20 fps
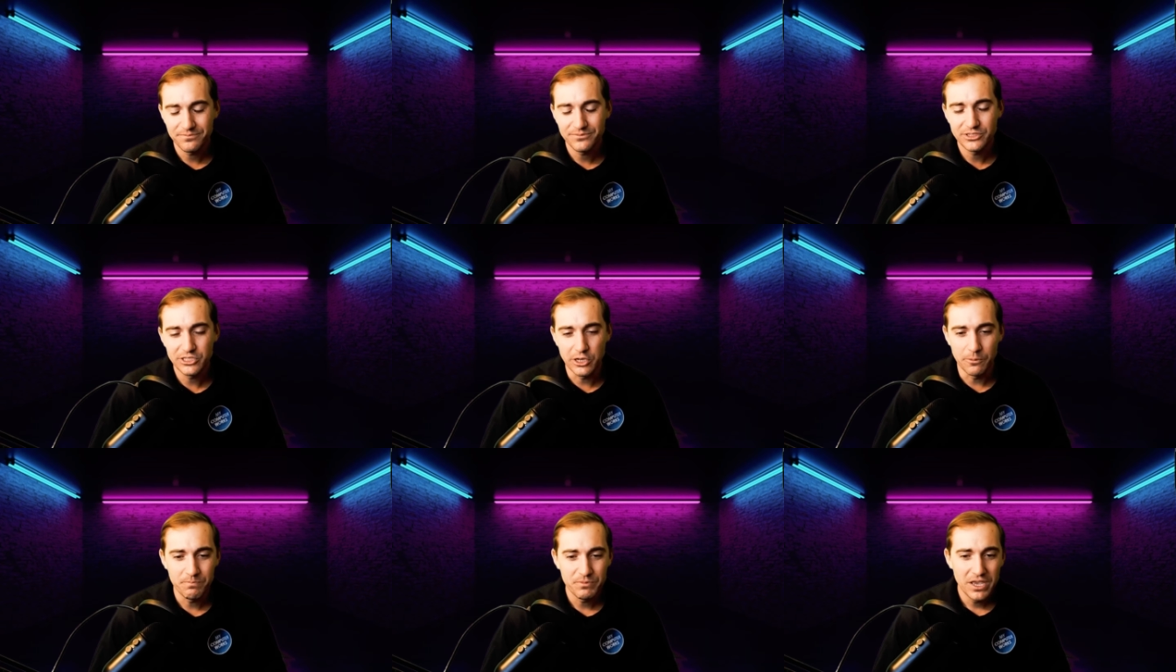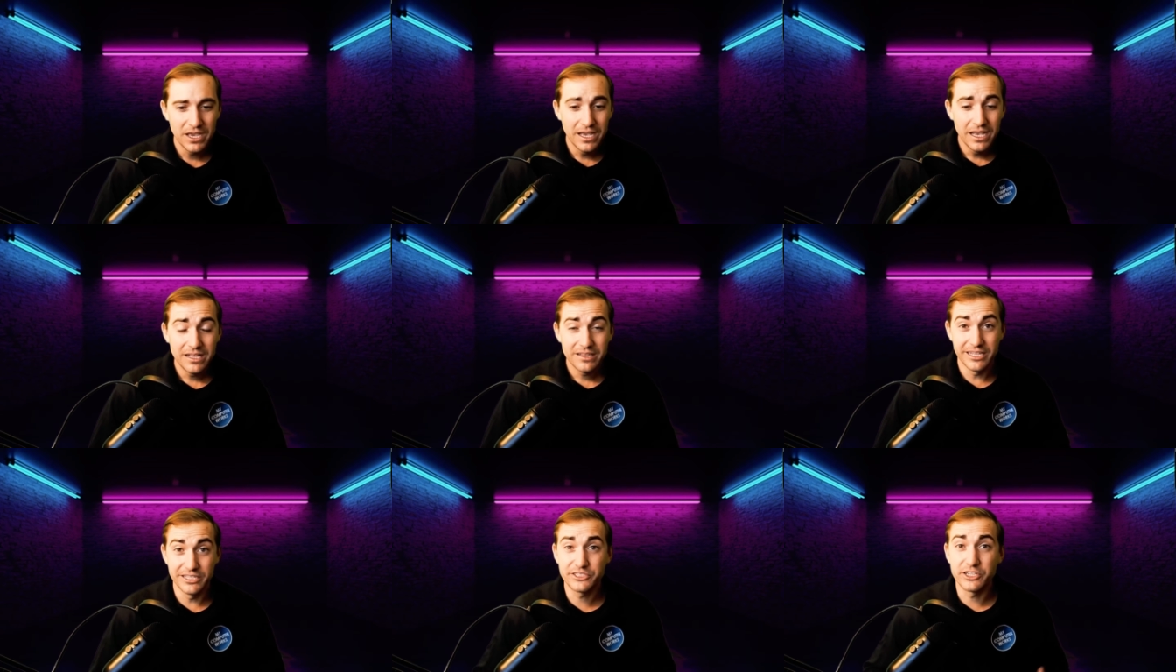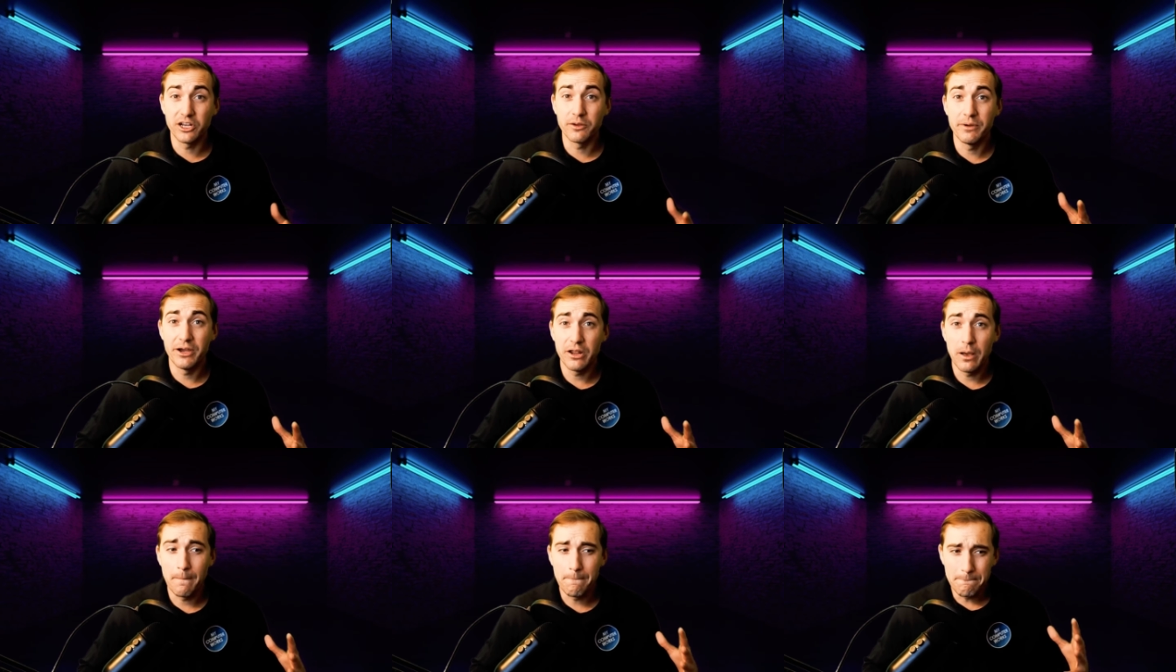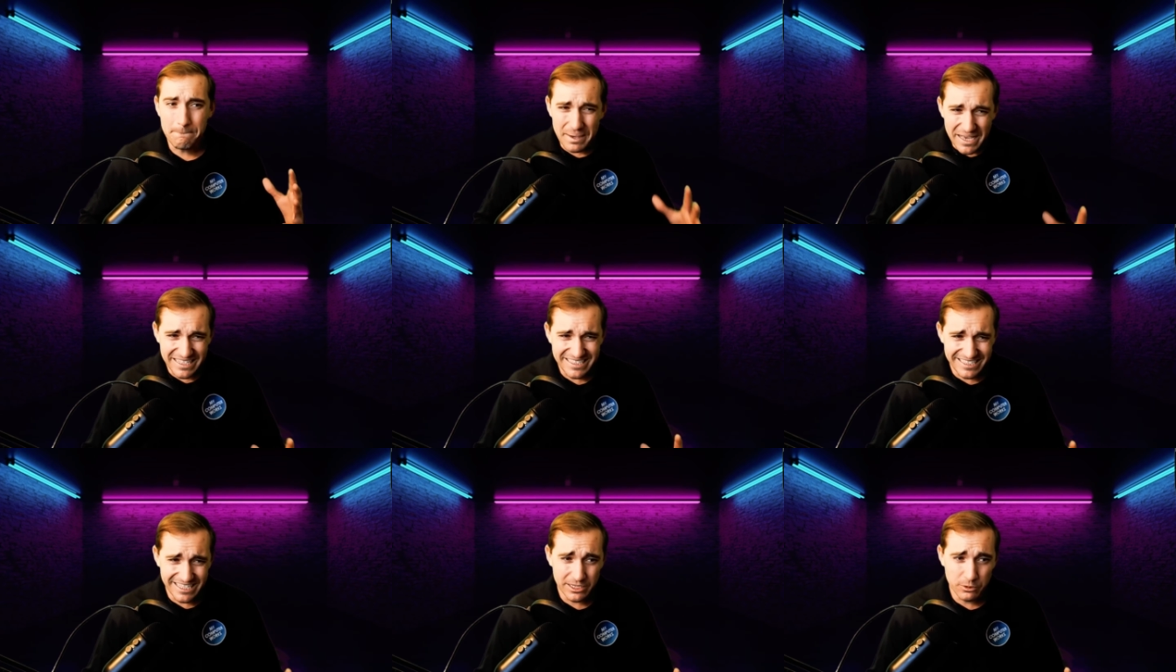So let's talk about a
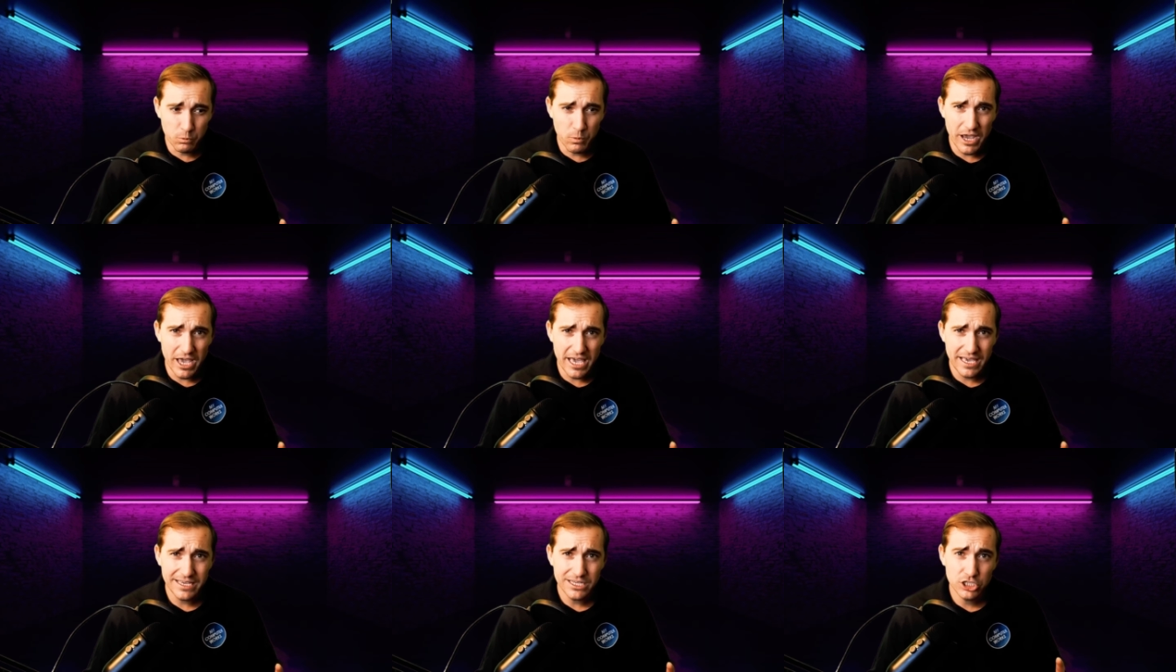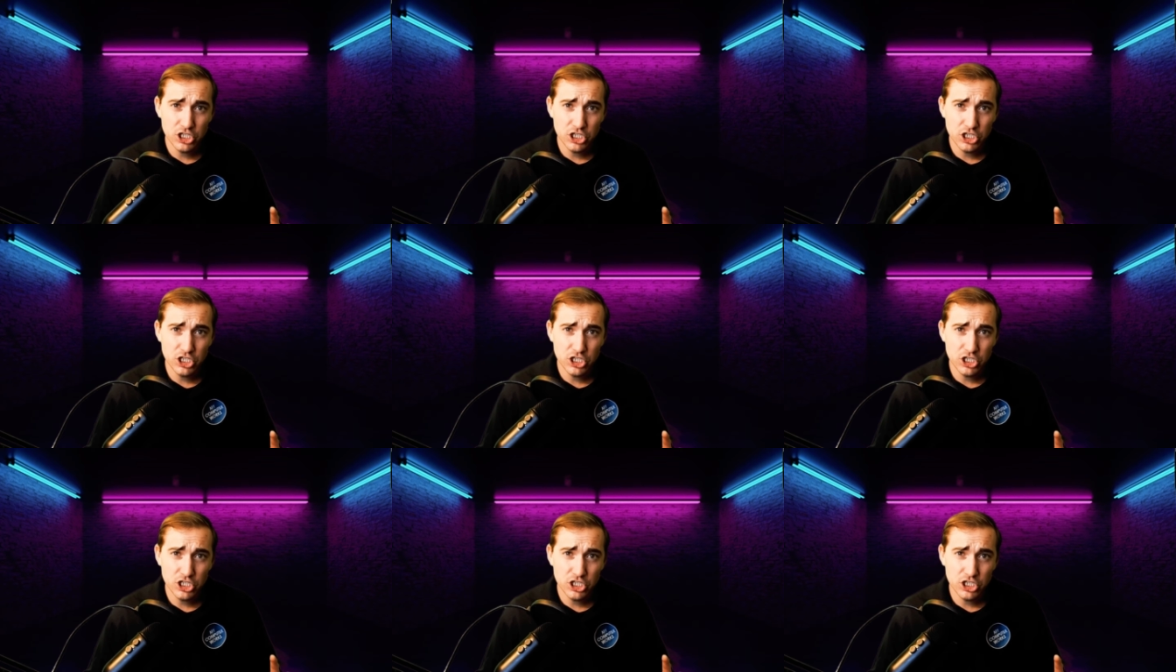basic way